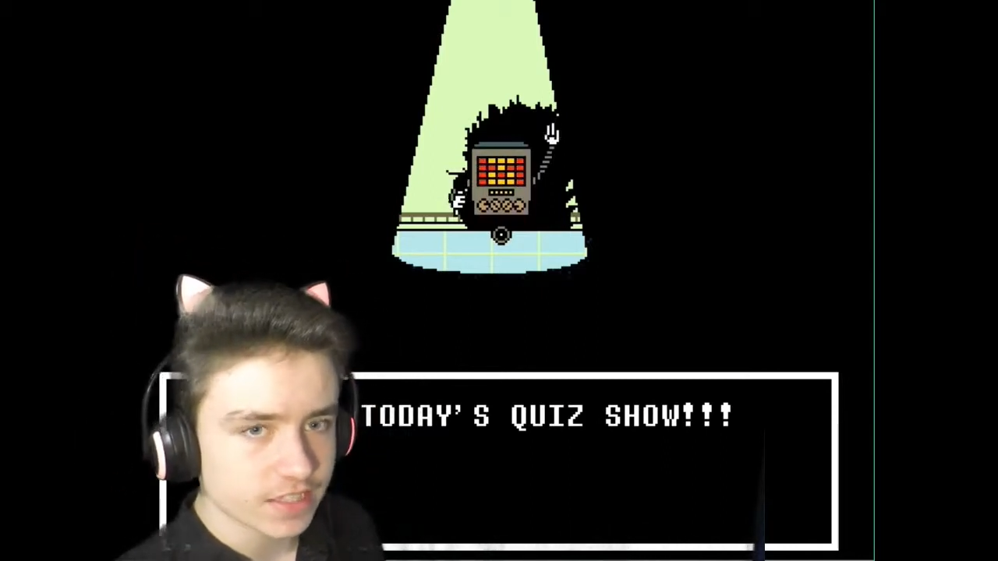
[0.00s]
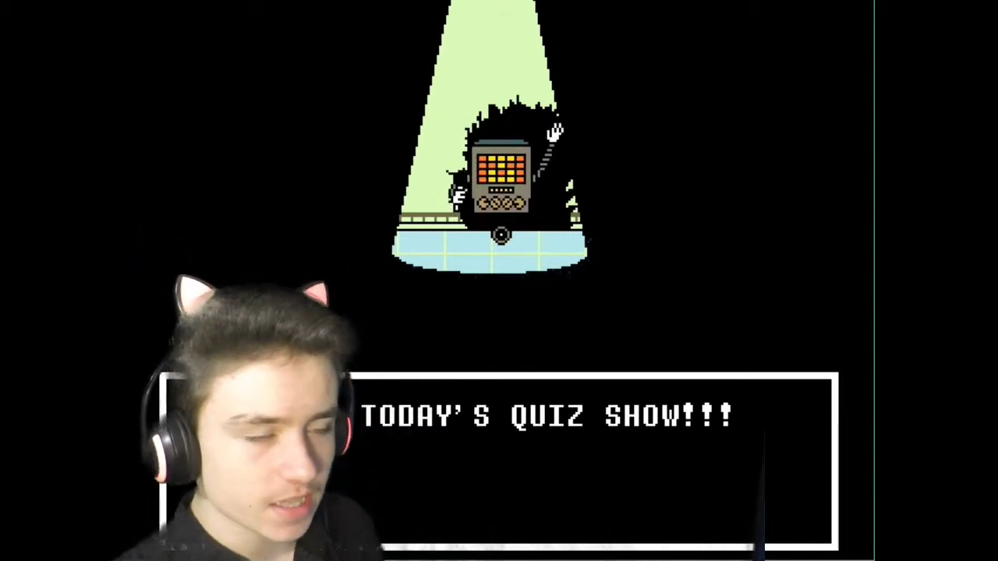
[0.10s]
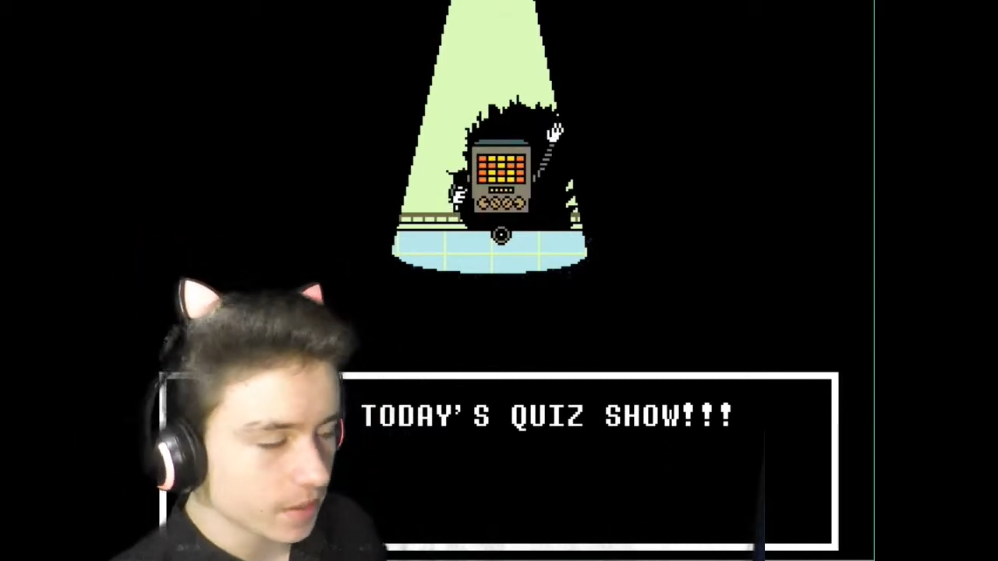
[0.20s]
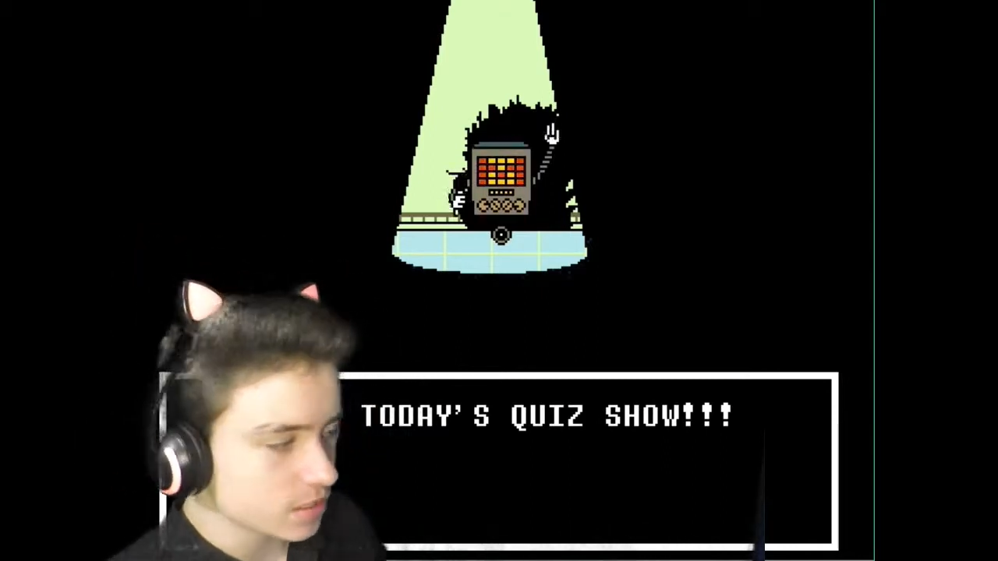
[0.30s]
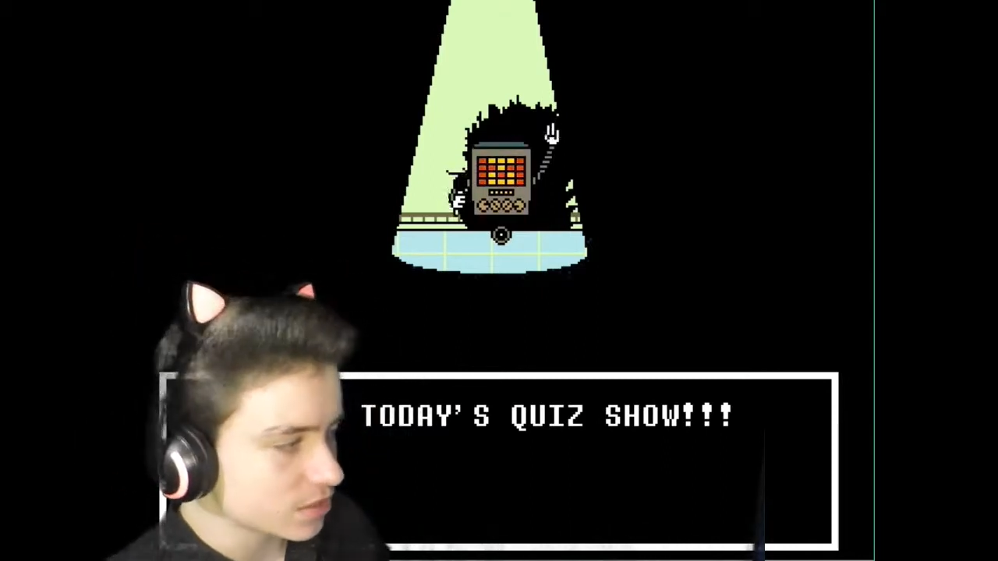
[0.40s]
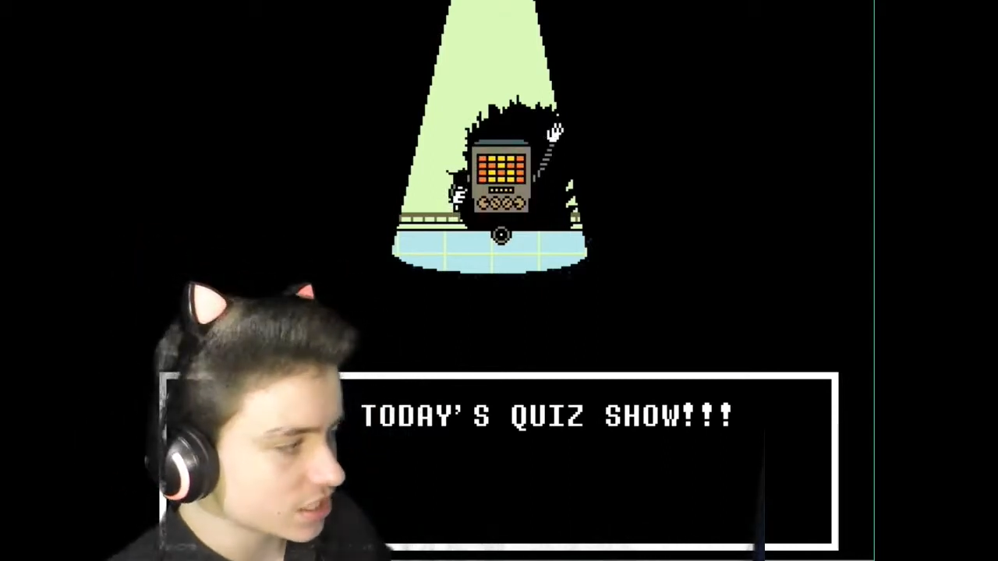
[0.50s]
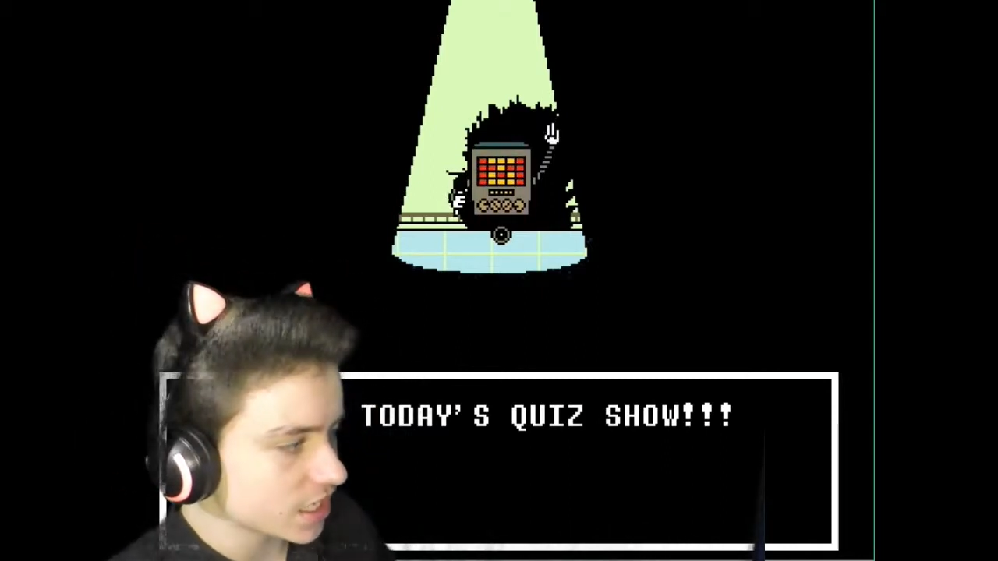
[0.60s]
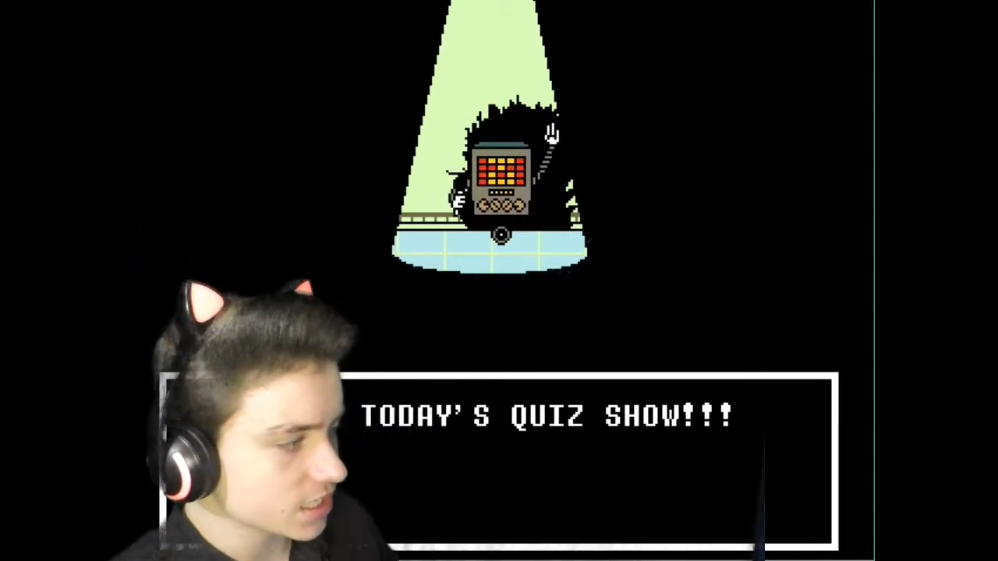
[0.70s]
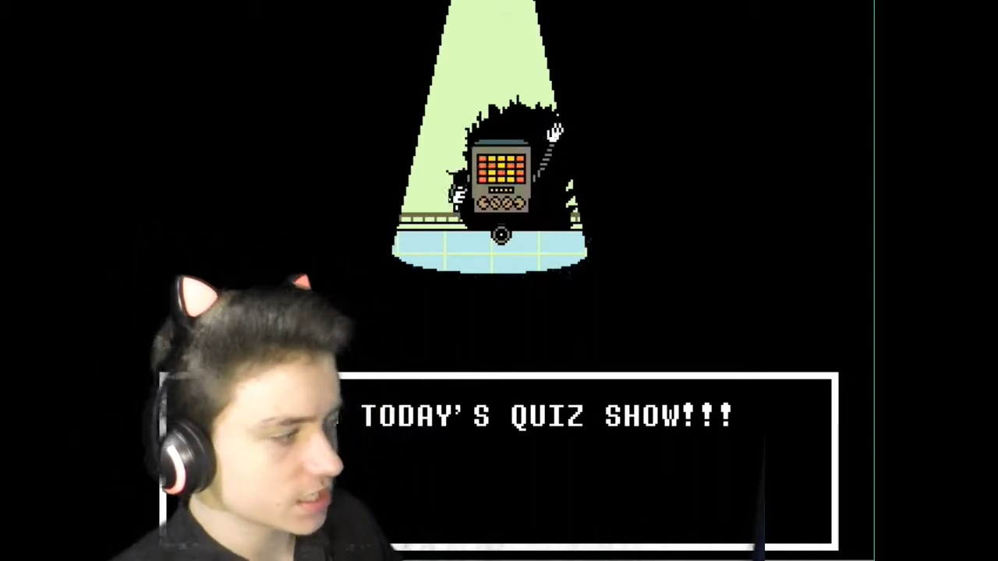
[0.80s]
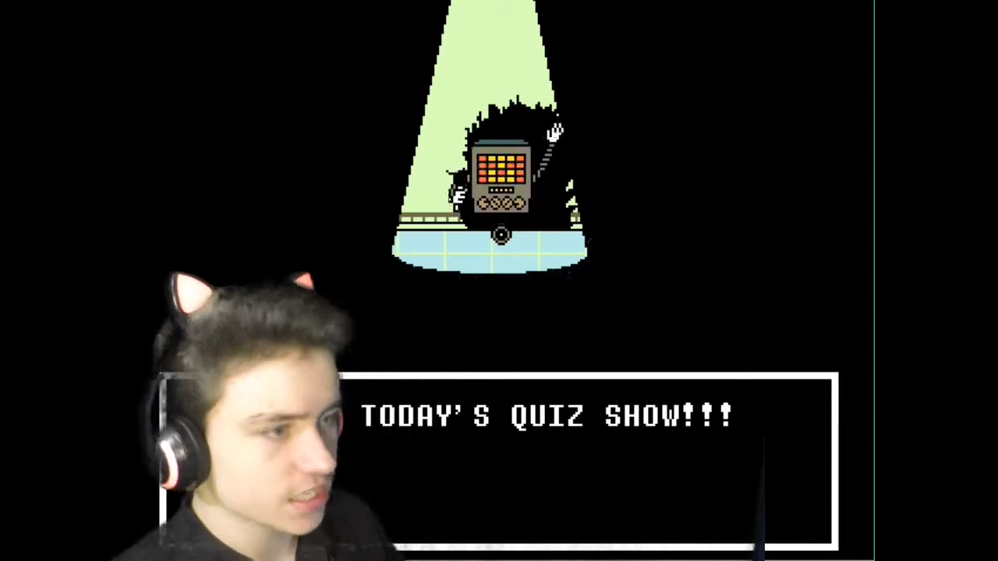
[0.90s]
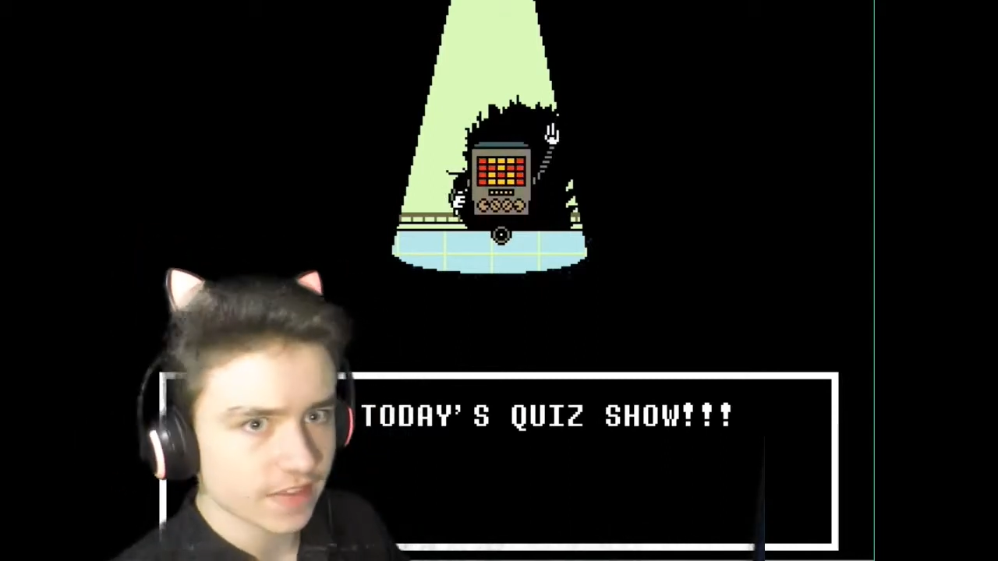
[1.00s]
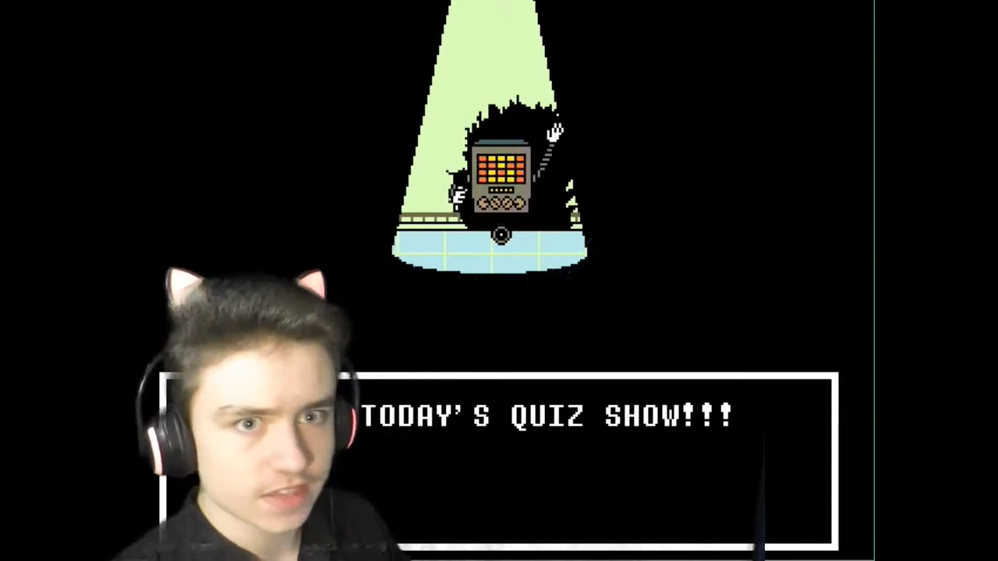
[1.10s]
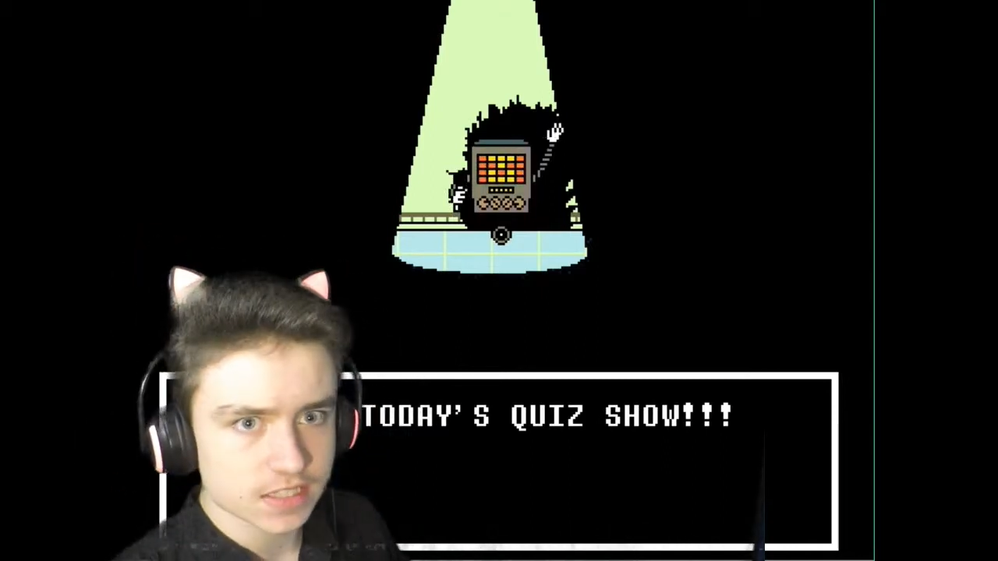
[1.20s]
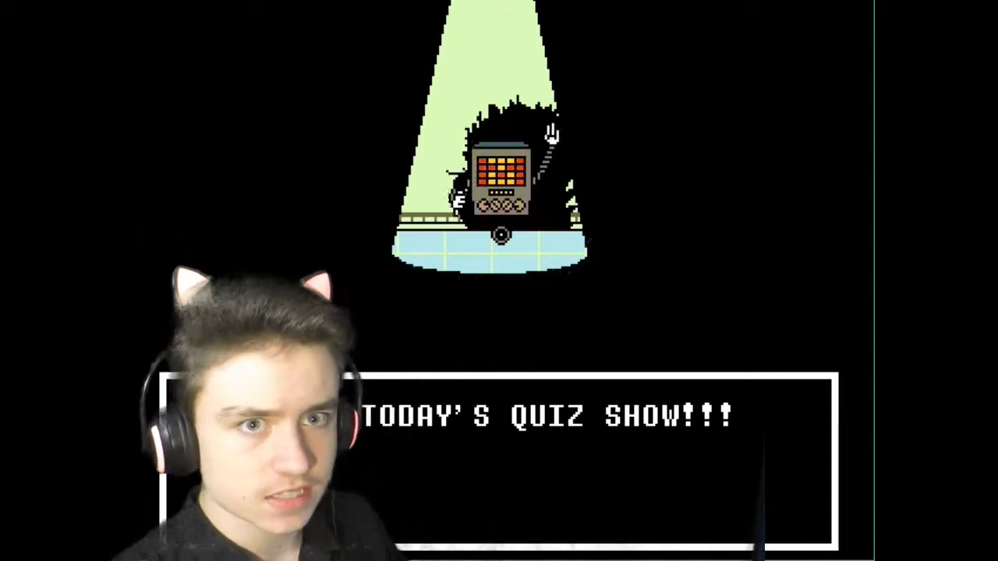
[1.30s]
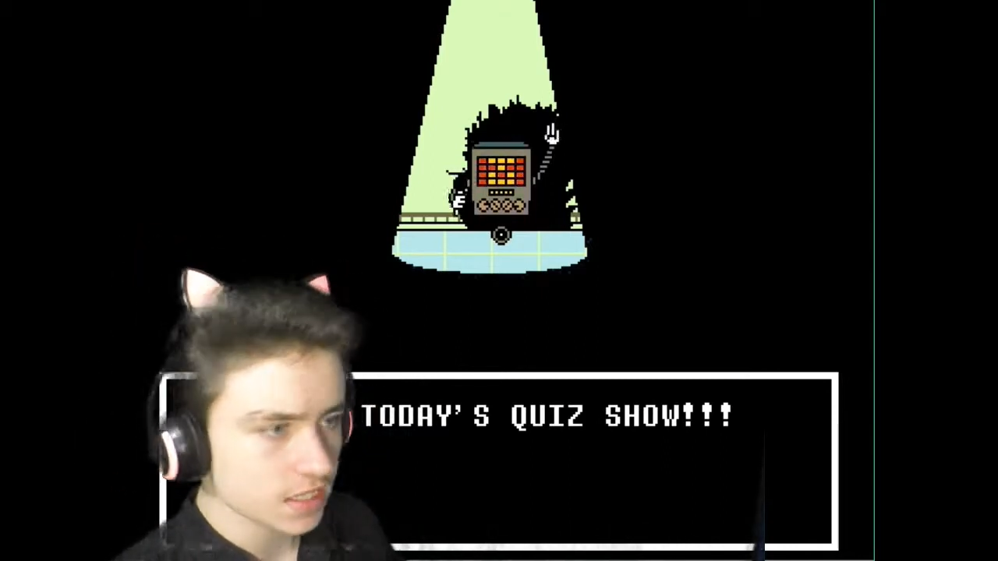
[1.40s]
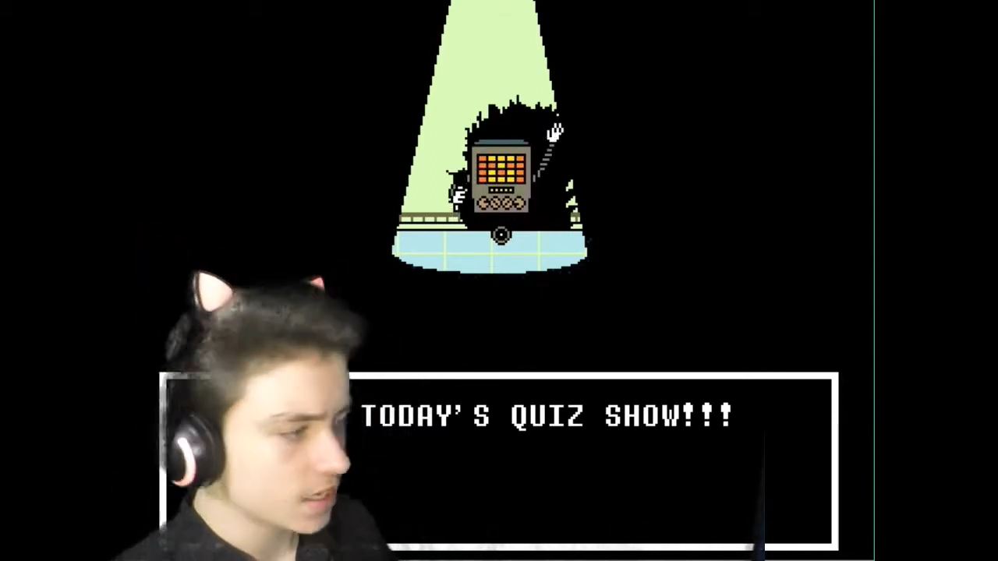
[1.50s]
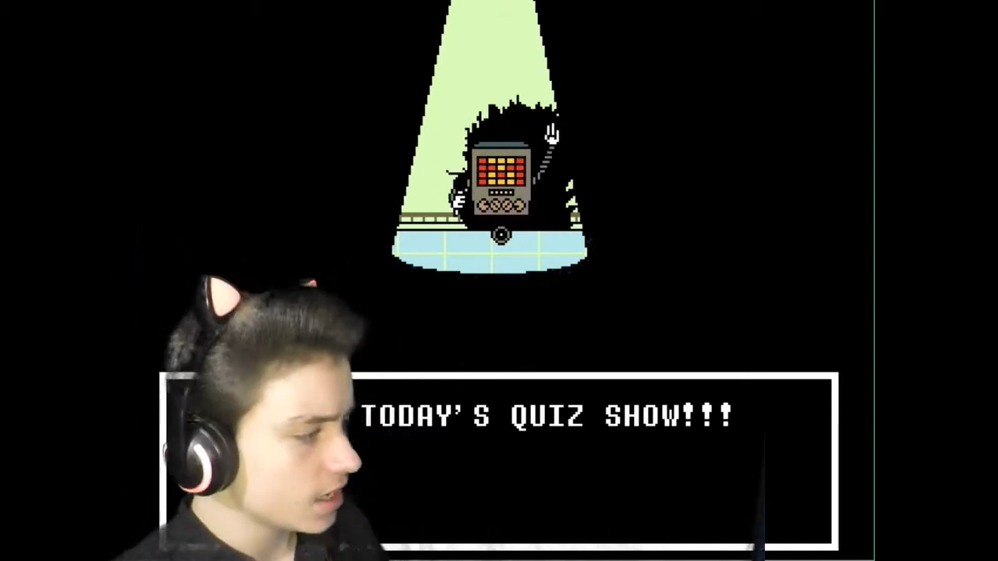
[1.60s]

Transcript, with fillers: That makes more sense because you had this